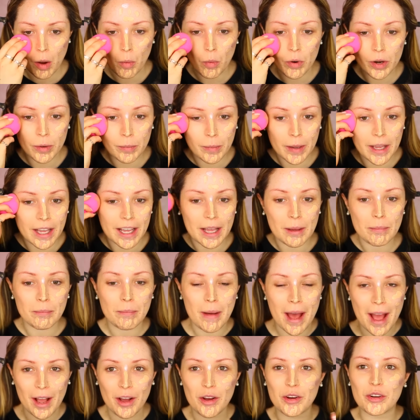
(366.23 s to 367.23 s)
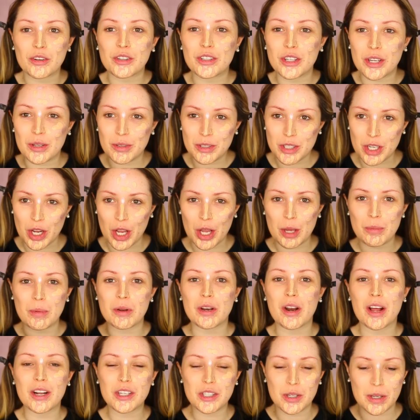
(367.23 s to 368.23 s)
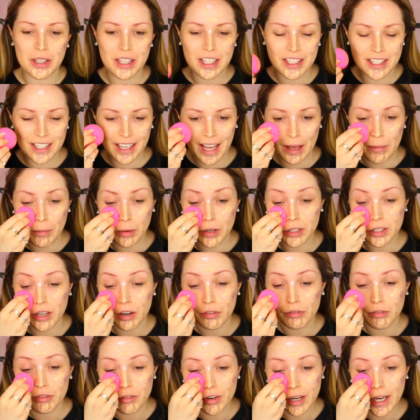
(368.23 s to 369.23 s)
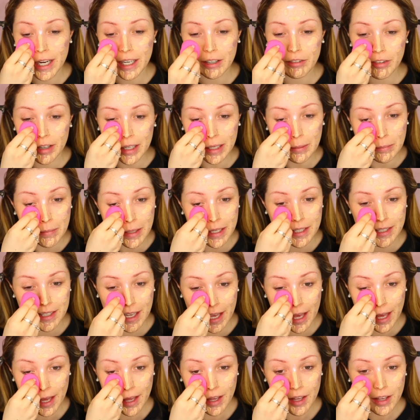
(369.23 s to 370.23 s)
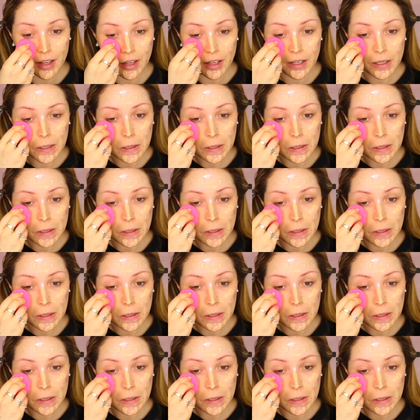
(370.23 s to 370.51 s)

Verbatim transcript: I want to be back on YouTube and like doing this again because I really, really miss it.